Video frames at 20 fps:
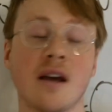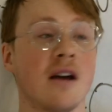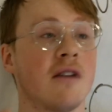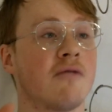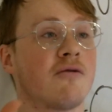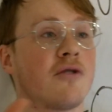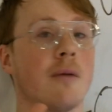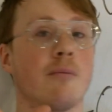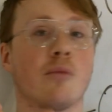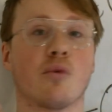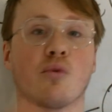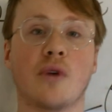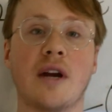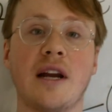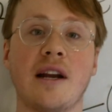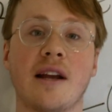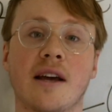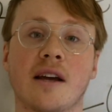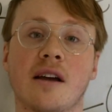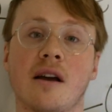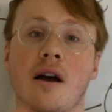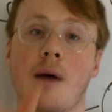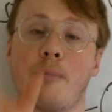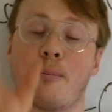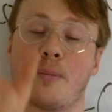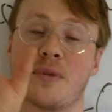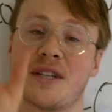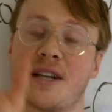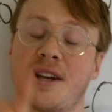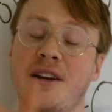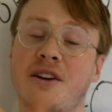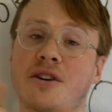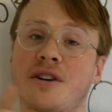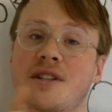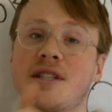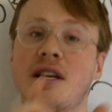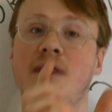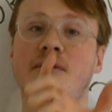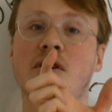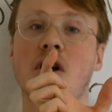from reading a particular
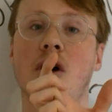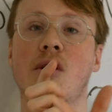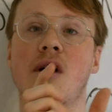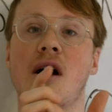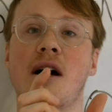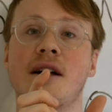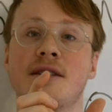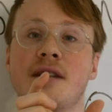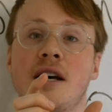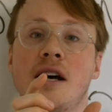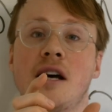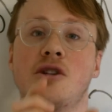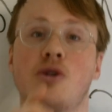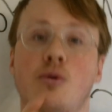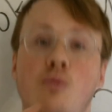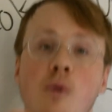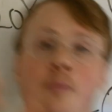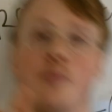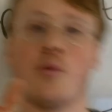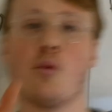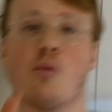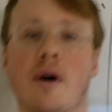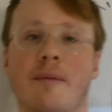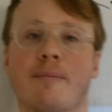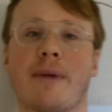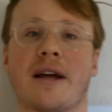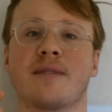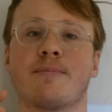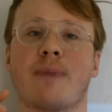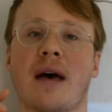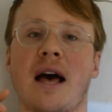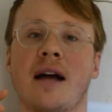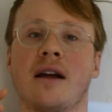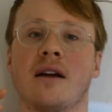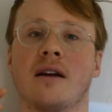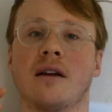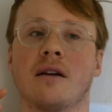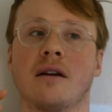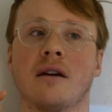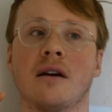set of codons to whoop, one base
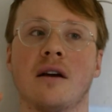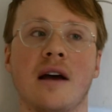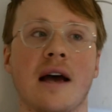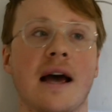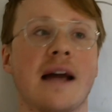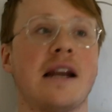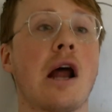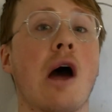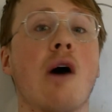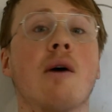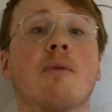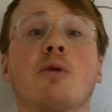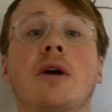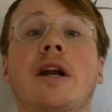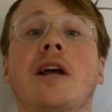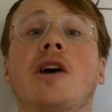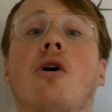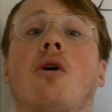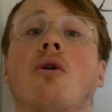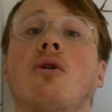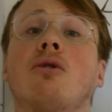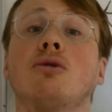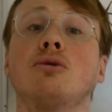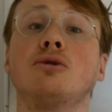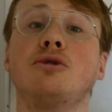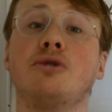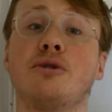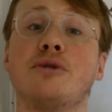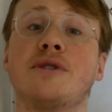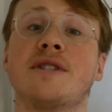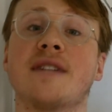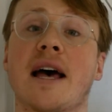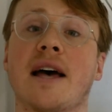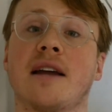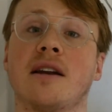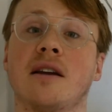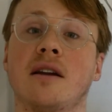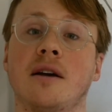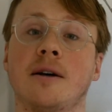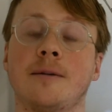back. And now I'm reading a whole new
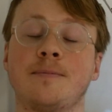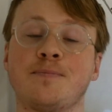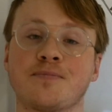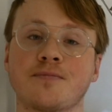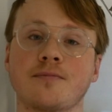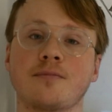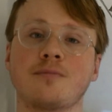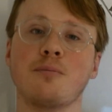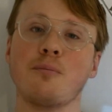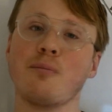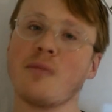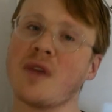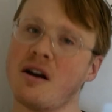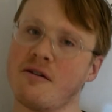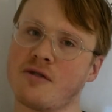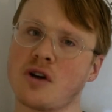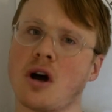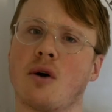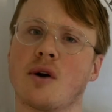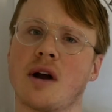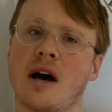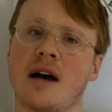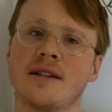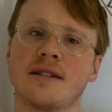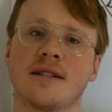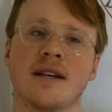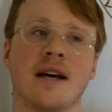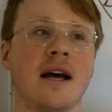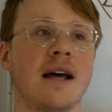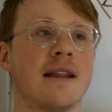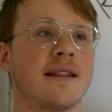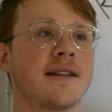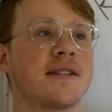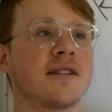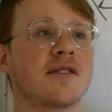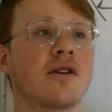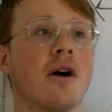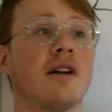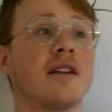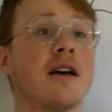set of codons. This
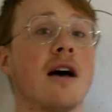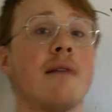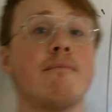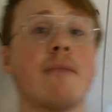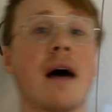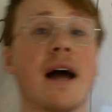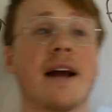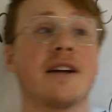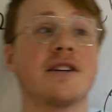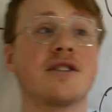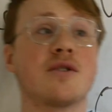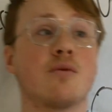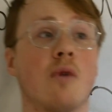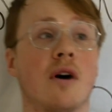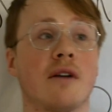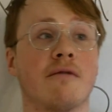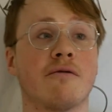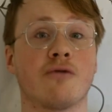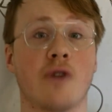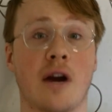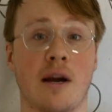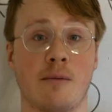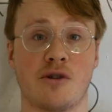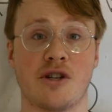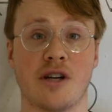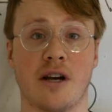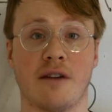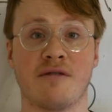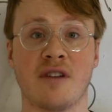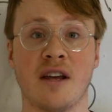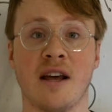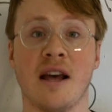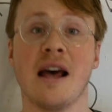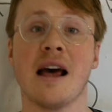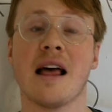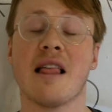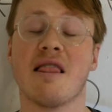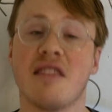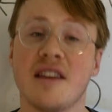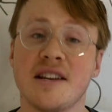is called a -1 frame shift.
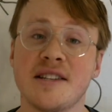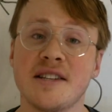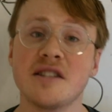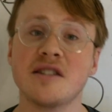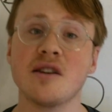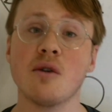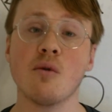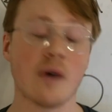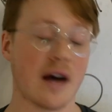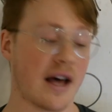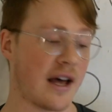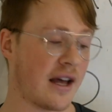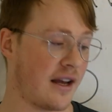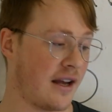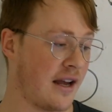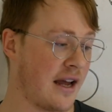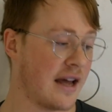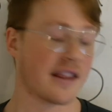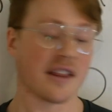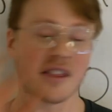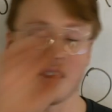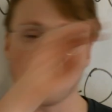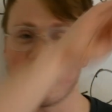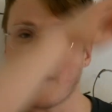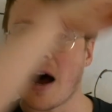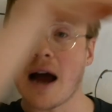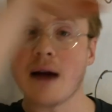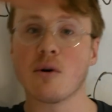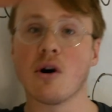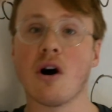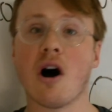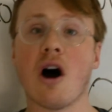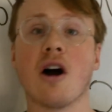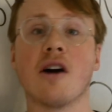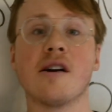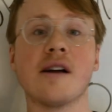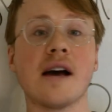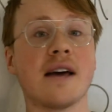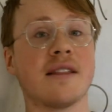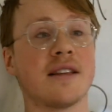This is the way that the viral
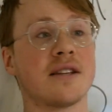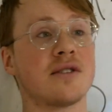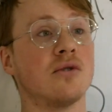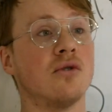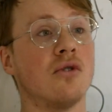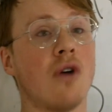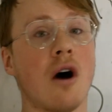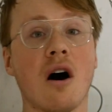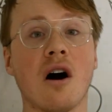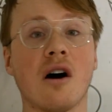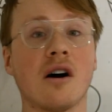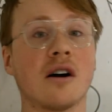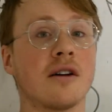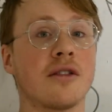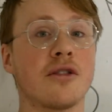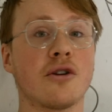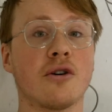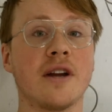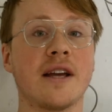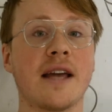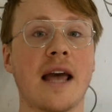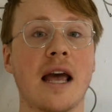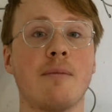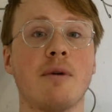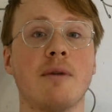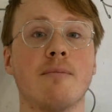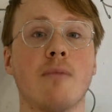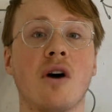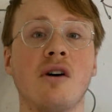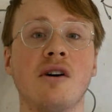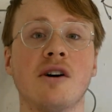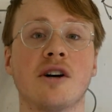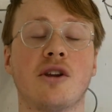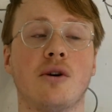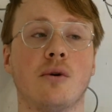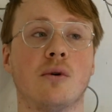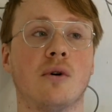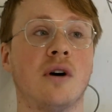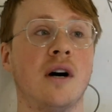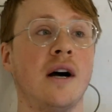RNA, this long 30 kb
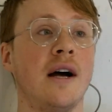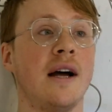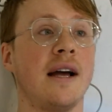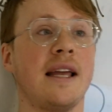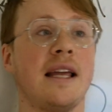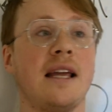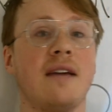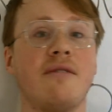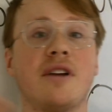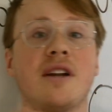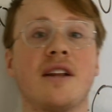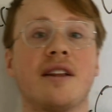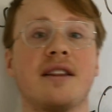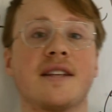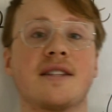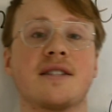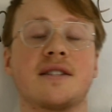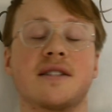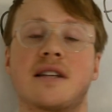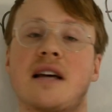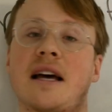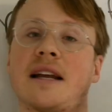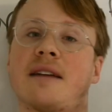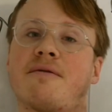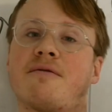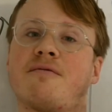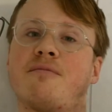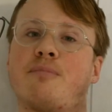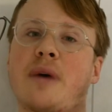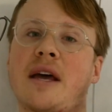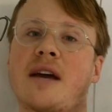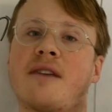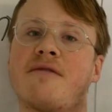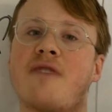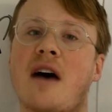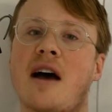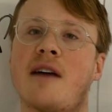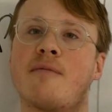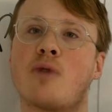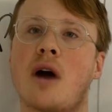molecule, even in this kind of big
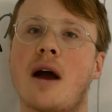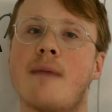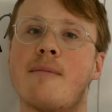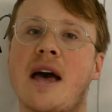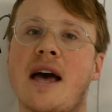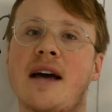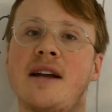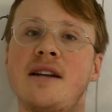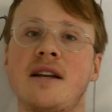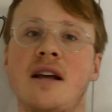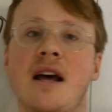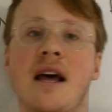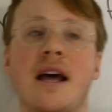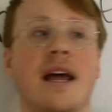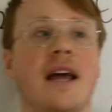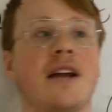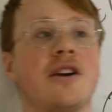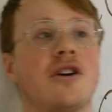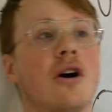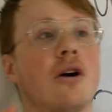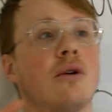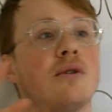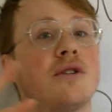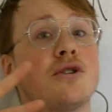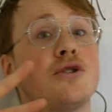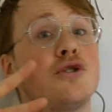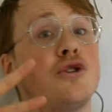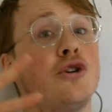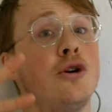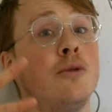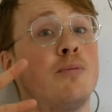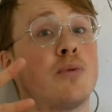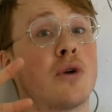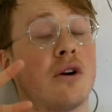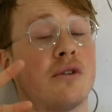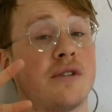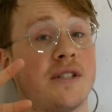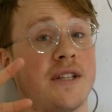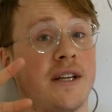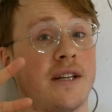5' end, encodes 2
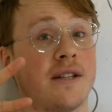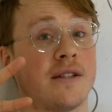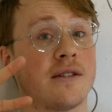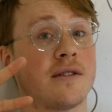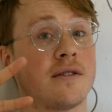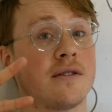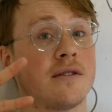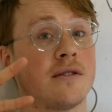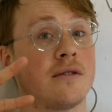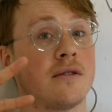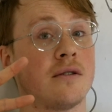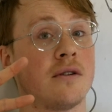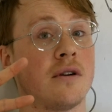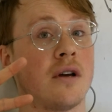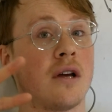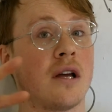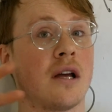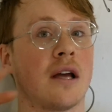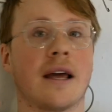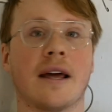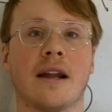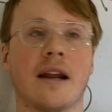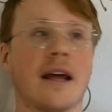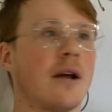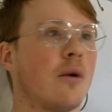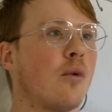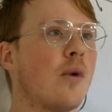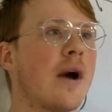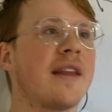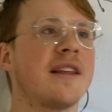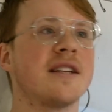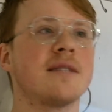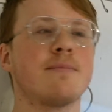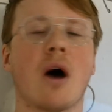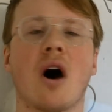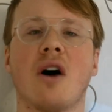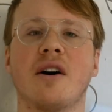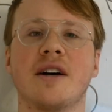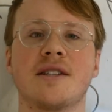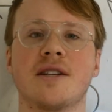proteins in a way that's
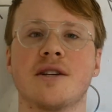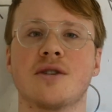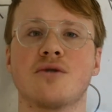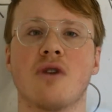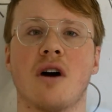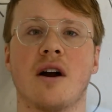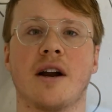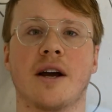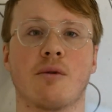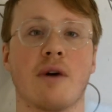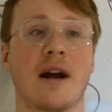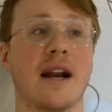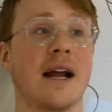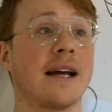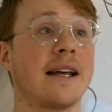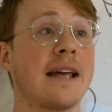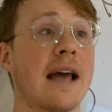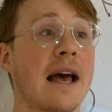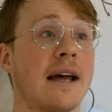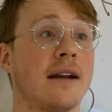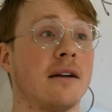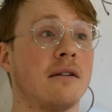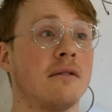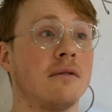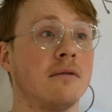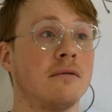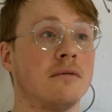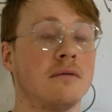polycistronic, right? Again,